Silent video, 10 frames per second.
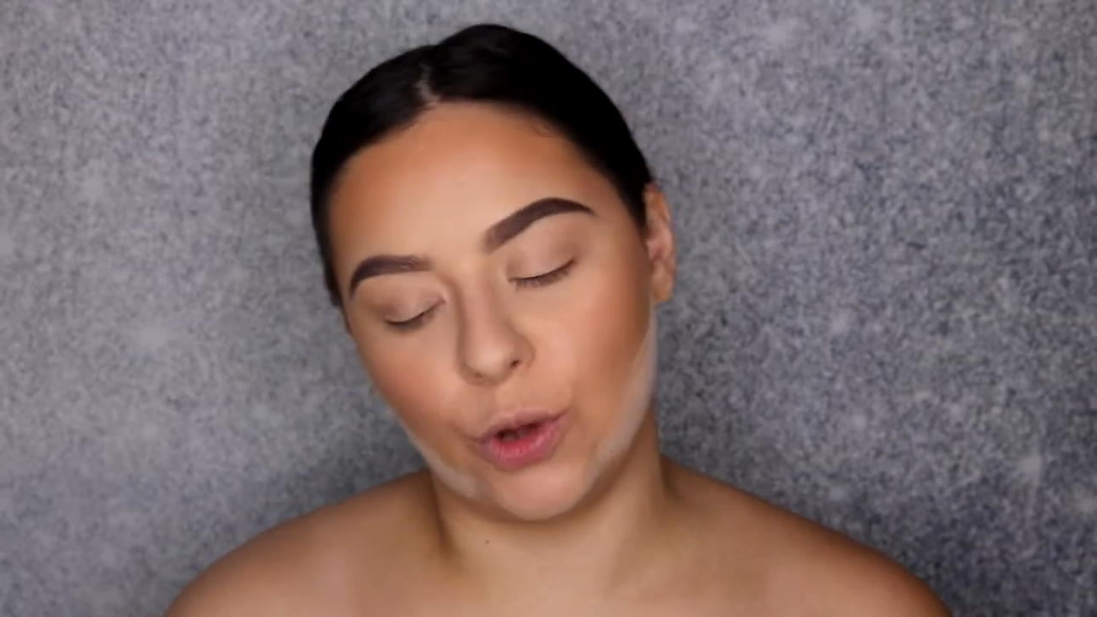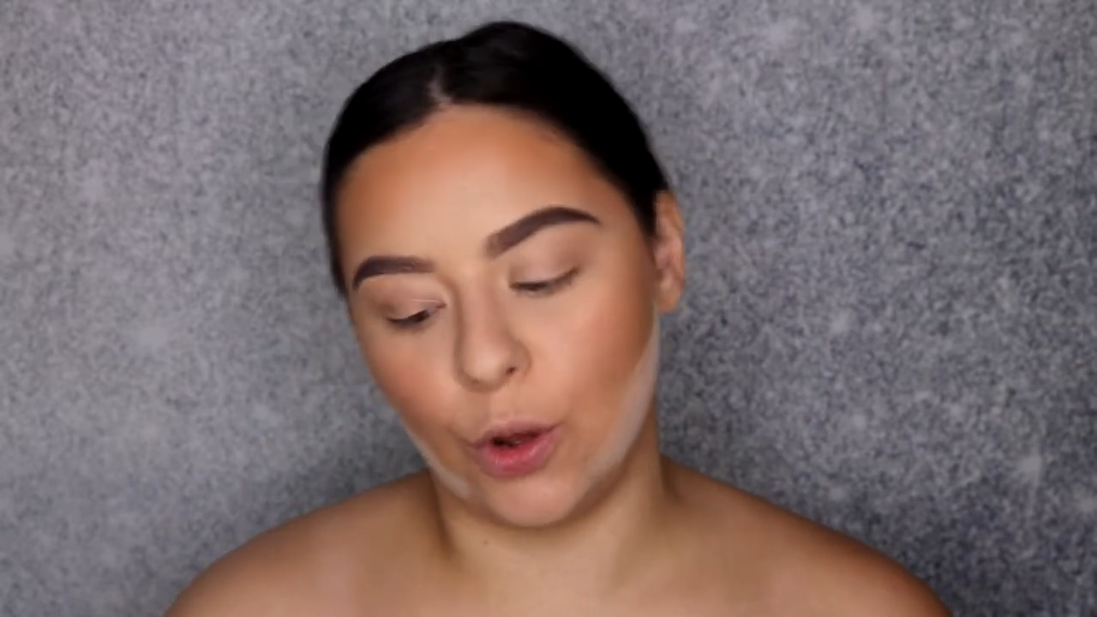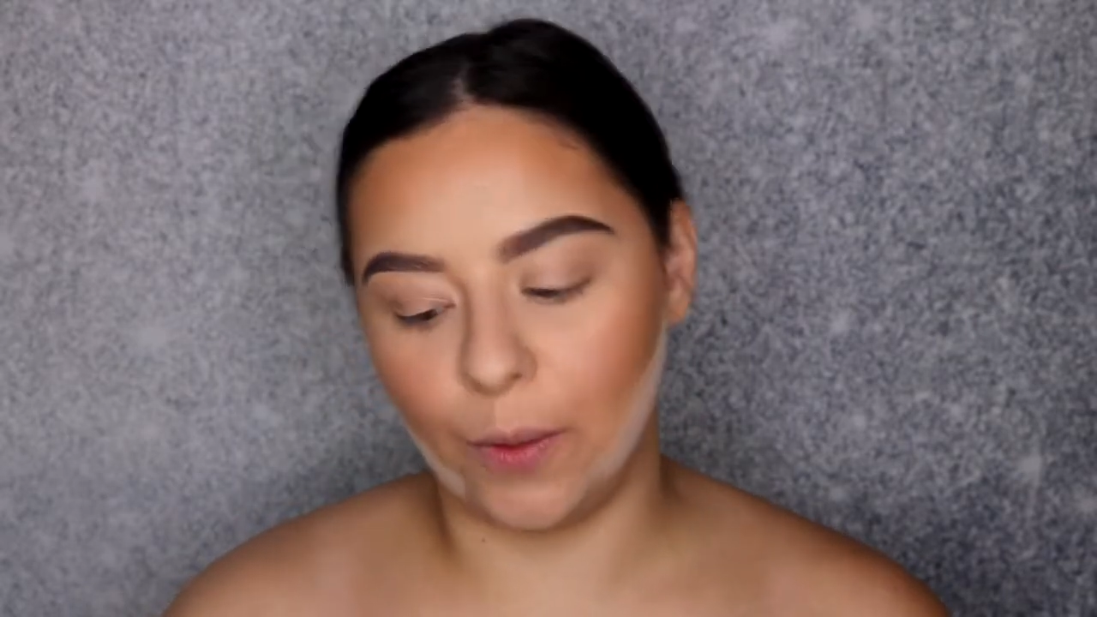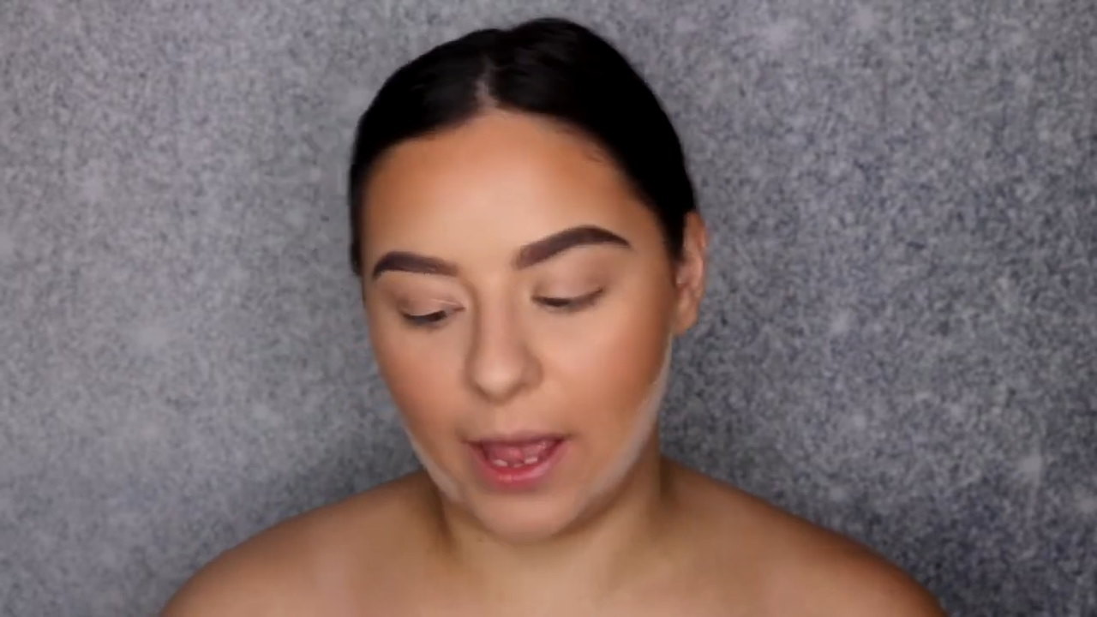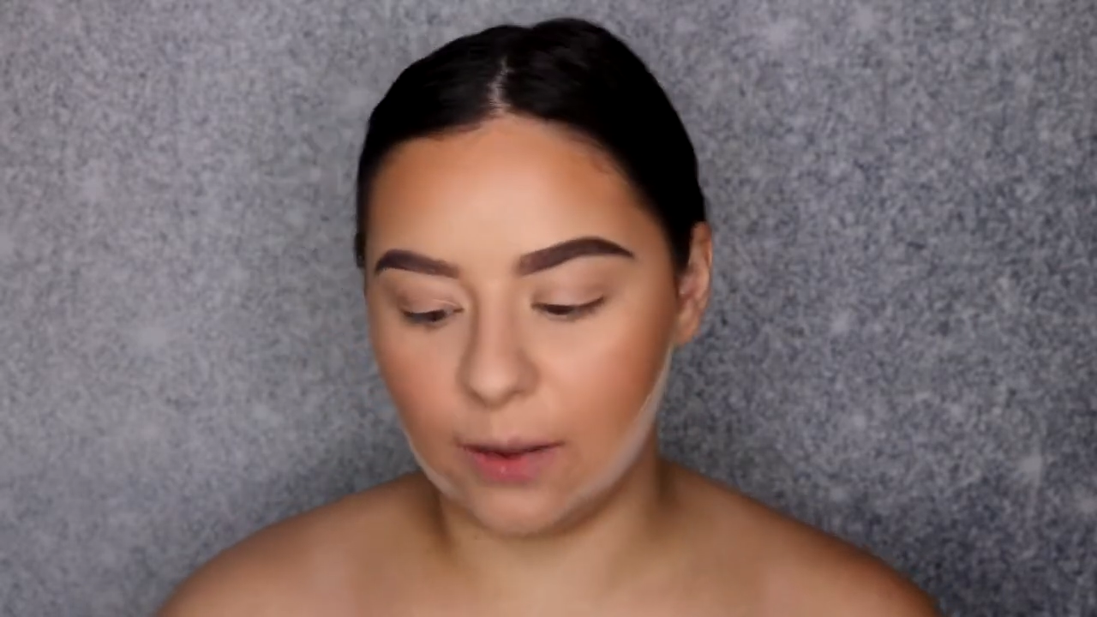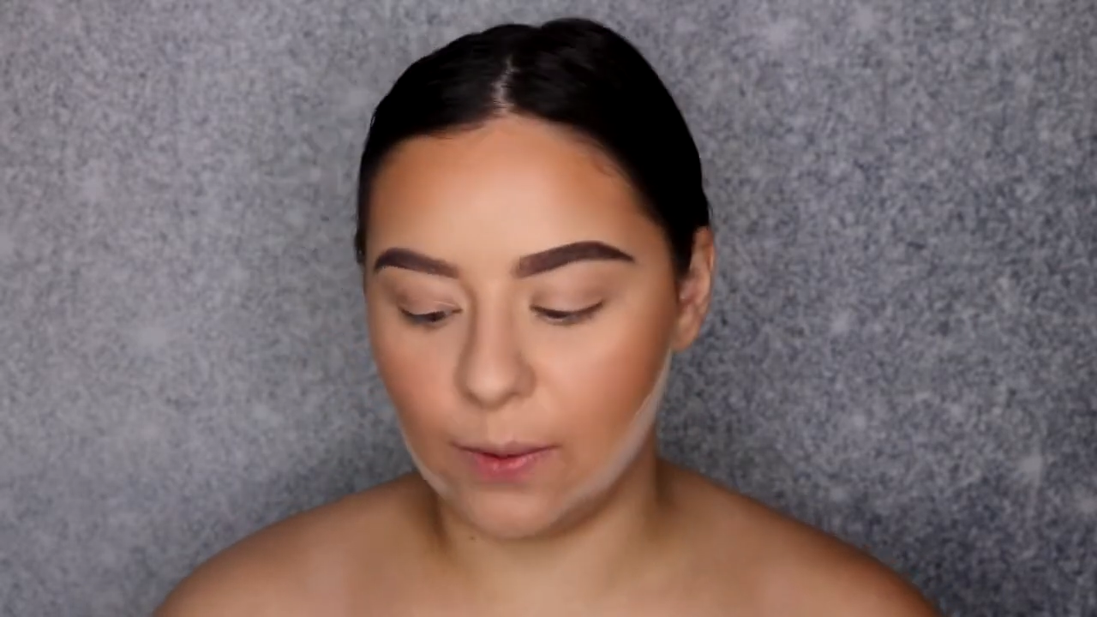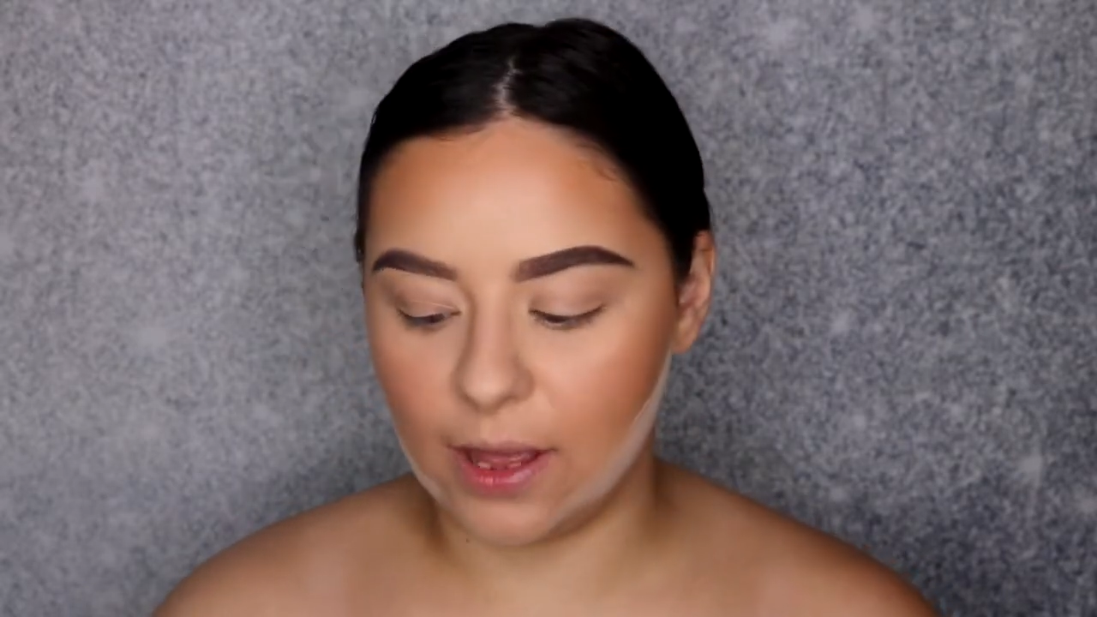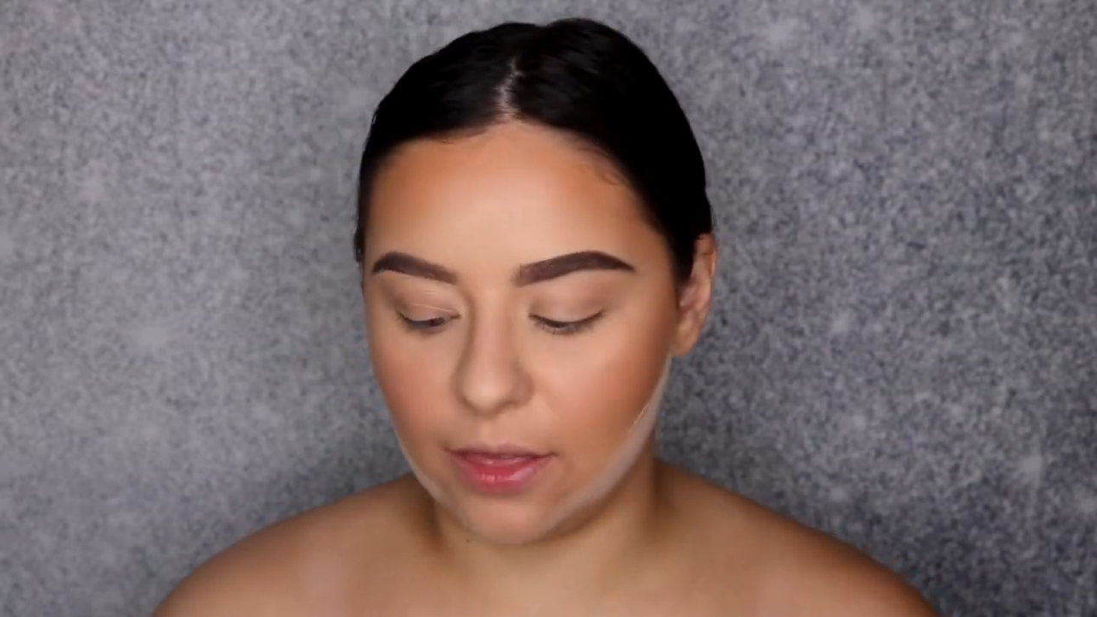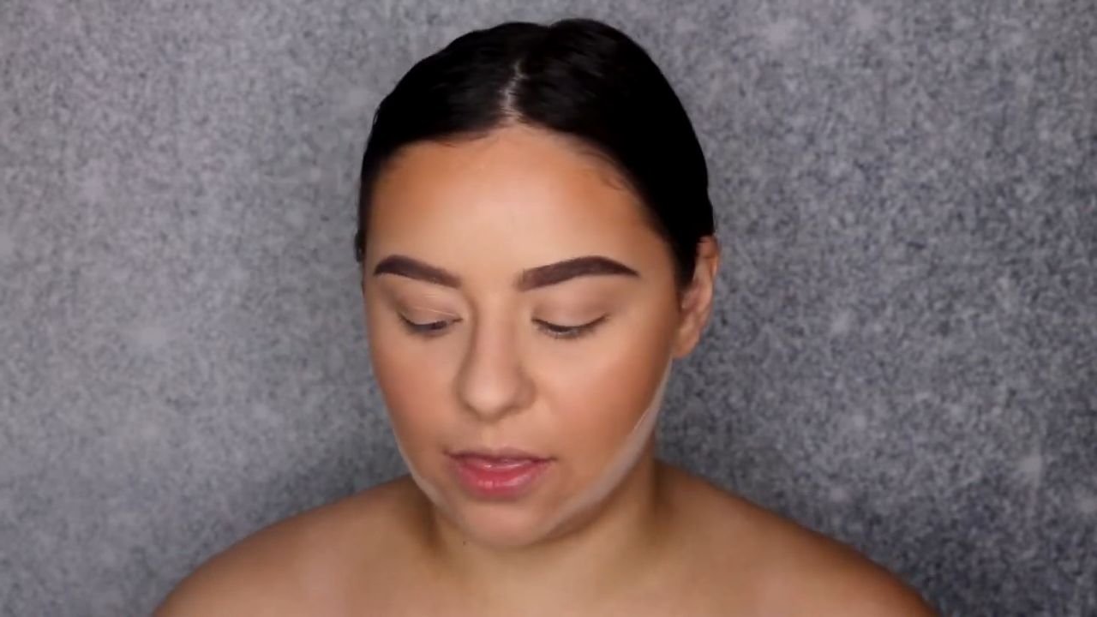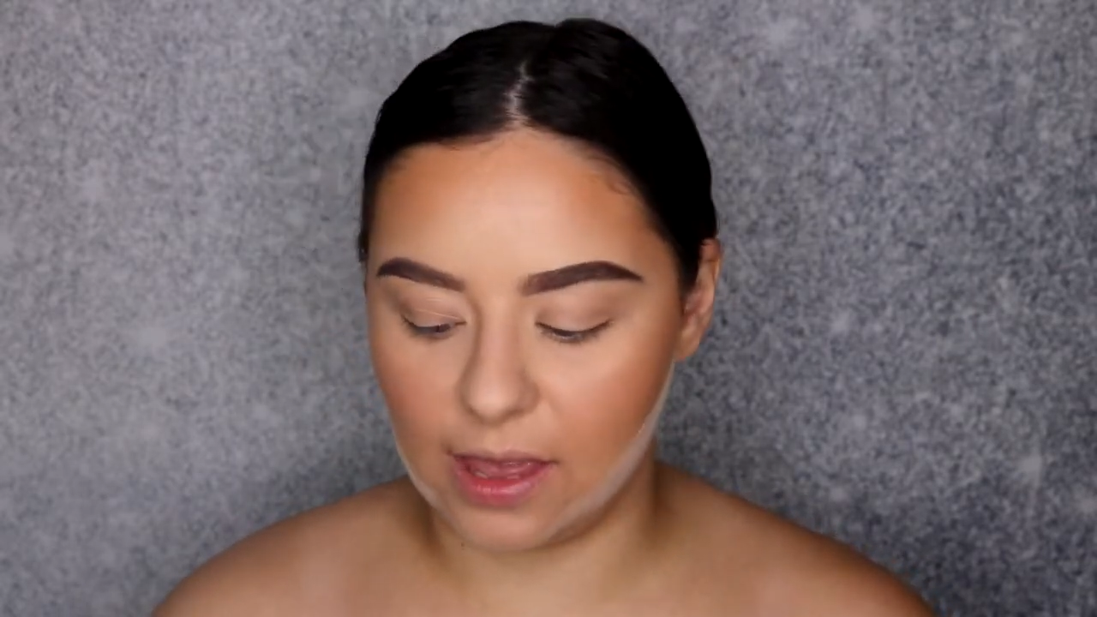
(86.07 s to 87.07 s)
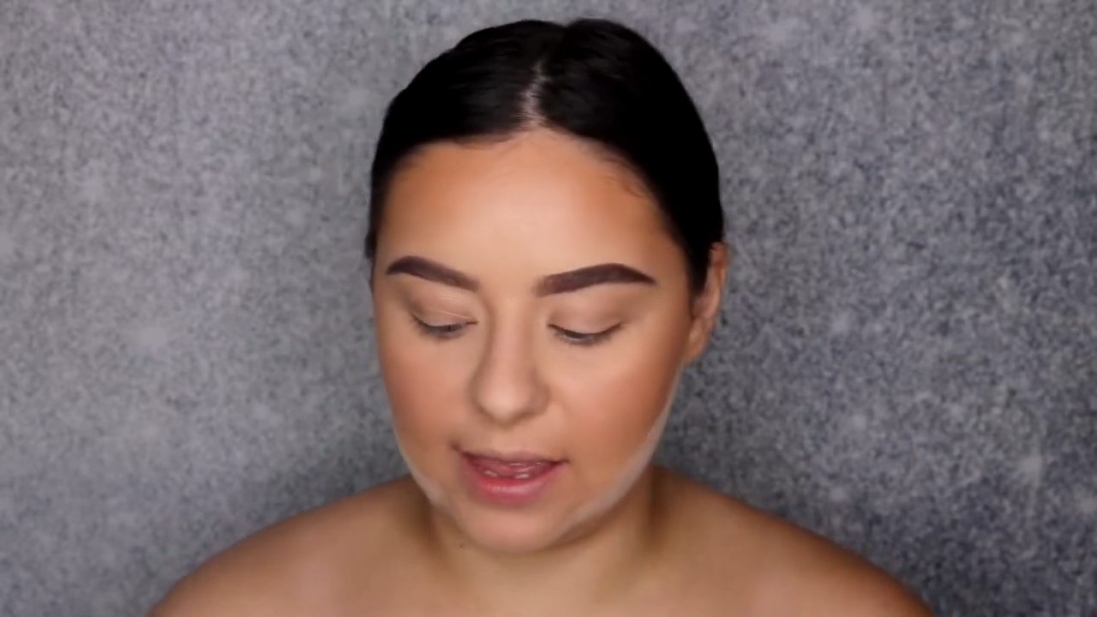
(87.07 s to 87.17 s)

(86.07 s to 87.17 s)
go in with